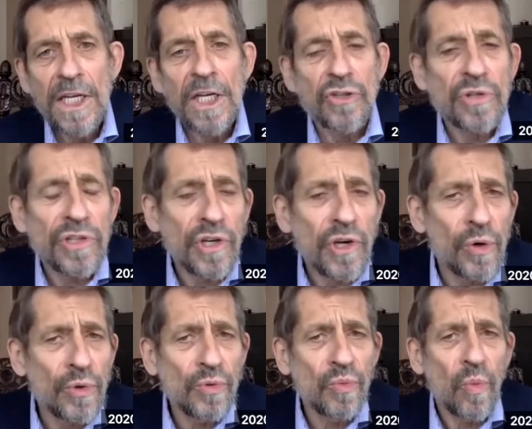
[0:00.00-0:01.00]
During the
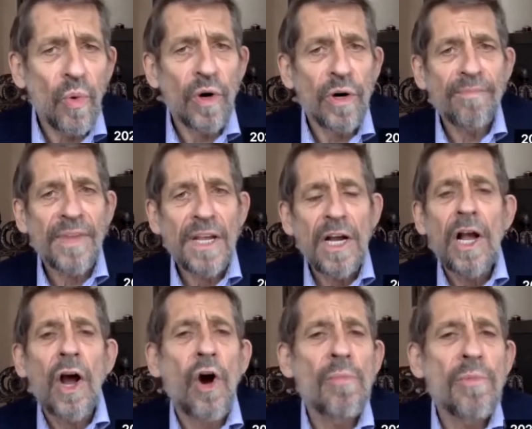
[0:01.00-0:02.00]
Cold War,
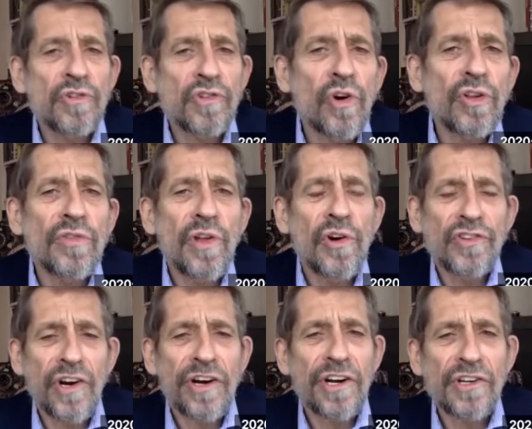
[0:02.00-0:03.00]
almost all of those
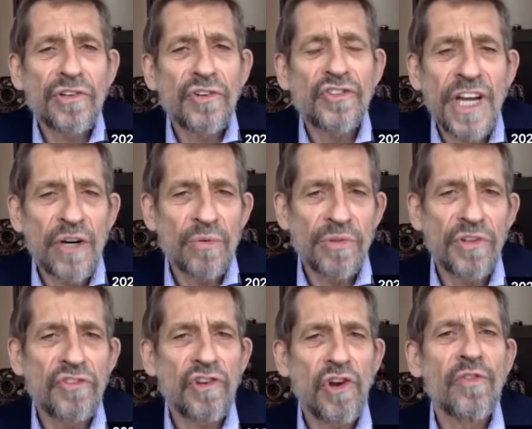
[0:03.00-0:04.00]
articles dealt with the
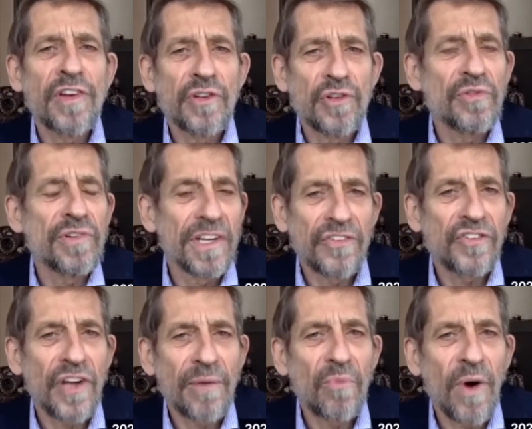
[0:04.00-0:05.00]
Soviet Union in
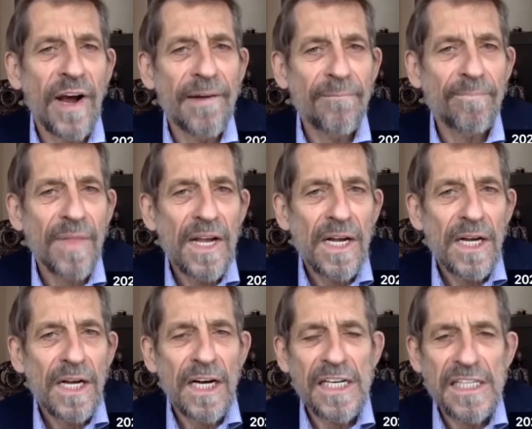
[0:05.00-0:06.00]
some way.
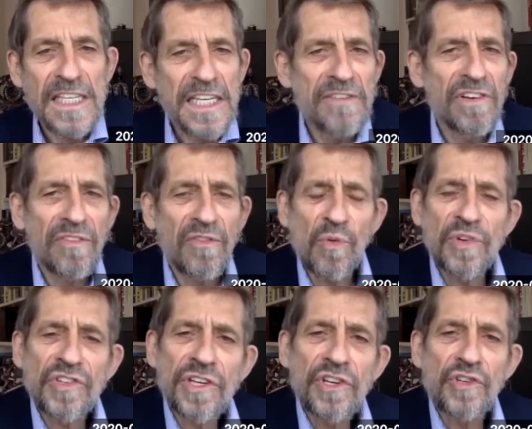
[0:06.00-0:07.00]
Even if it was
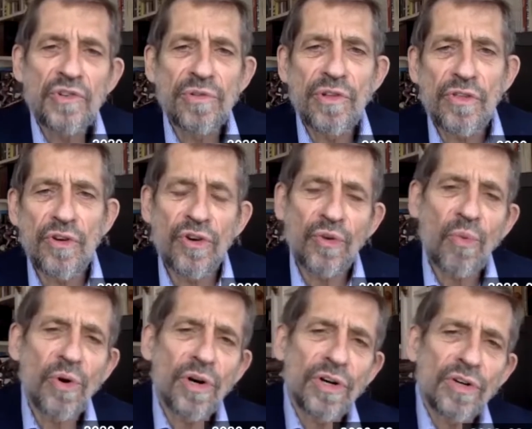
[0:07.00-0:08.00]
an issue in the Third
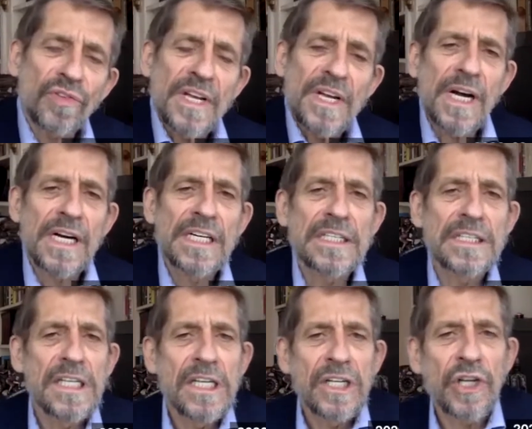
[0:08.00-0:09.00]
World,
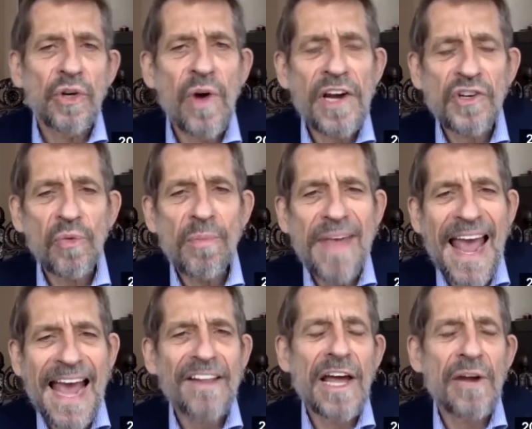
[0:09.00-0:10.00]
the question would be
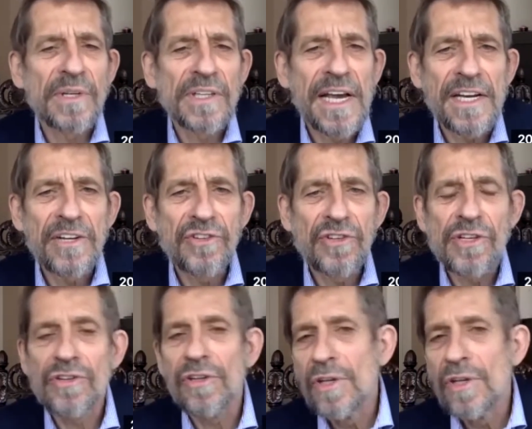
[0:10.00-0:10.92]
how that related to